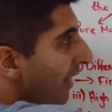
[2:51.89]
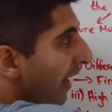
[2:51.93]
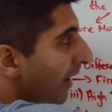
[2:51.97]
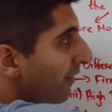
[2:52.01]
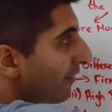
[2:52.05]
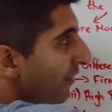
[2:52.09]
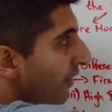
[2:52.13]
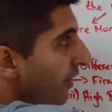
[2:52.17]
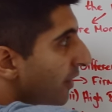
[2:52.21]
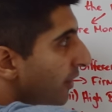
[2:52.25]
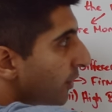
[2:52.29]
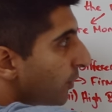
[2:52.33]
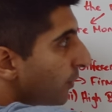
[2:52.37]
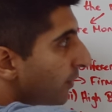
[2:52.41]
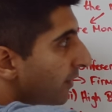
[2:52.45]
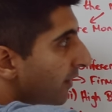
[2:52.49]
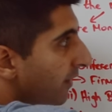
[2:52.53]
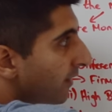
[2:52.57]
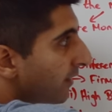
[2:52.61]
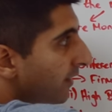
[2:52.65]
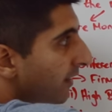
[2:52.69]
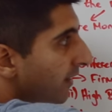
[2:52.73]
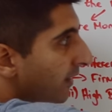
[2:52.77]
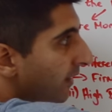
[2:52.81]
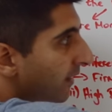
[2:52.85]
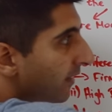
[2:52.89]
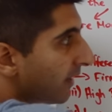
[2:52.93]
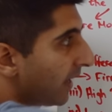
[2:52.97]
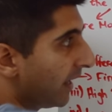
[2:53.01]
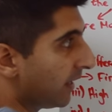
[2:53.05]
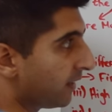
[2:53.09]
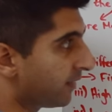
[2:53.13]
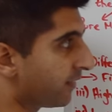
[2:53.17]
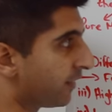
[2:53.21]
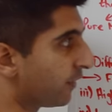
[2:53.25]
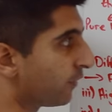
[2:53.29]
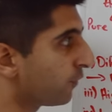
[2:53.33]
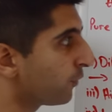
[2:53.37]
That vertical
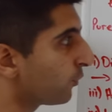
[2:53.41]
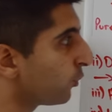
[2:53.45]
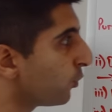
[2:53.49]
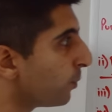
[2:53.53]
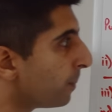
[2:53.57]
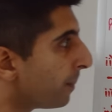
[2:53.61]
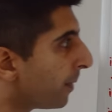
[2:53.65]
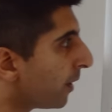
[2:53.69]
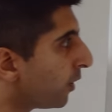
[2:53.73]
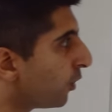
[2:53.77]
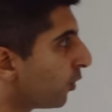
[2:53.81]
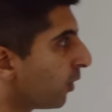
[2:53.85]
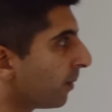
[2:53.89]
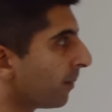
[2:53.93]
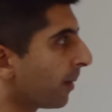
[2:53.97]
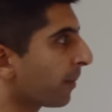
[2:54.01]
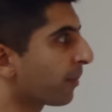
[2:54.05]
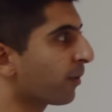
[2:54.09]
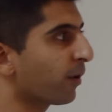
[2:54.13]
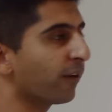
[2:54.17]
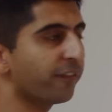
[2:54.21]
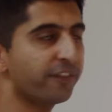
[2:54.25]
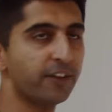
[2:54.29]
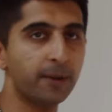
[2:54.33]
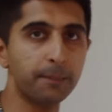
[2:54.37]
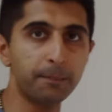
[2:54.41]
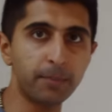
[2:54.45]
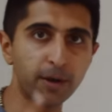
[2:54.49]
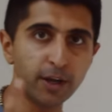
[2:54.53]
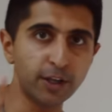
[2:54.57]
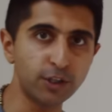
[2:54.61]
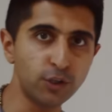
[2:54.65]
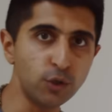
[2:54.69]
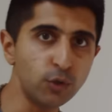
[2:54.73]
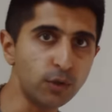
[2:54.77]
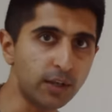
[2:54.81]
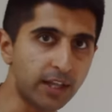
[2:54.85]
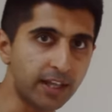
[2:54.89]
distance is the supernormal profit
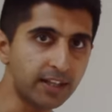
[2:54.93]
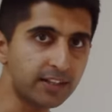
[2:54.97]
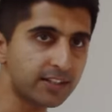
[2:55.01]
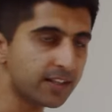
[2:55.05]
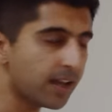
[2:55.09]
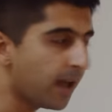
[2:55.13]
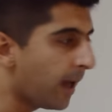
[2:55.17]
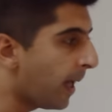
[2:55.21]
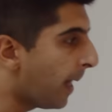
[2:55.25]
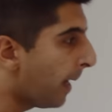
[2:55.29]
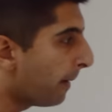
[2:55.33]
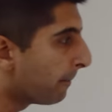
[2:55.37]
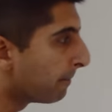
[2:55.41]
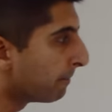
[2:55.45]
per unit,